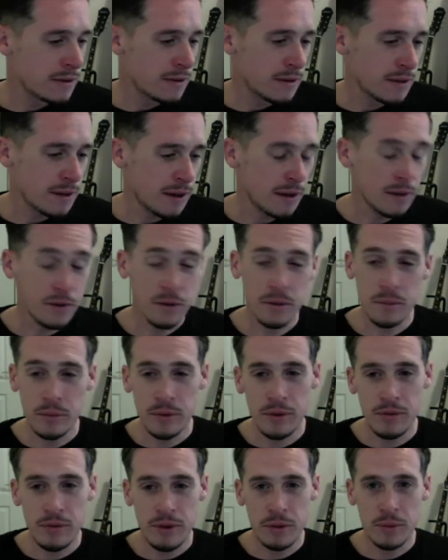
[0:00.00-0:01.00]
I couldn't
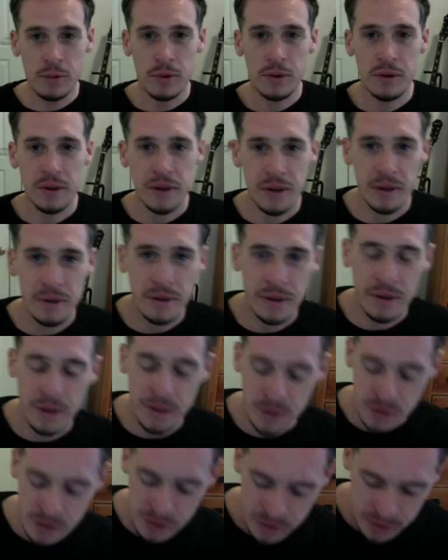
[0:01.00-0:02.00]
believe I won. I
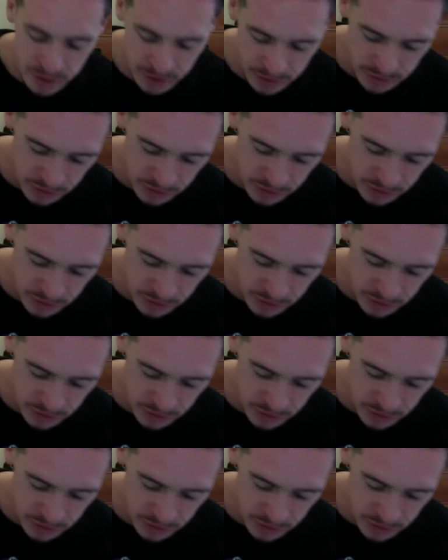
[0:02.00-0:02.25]
actually hit the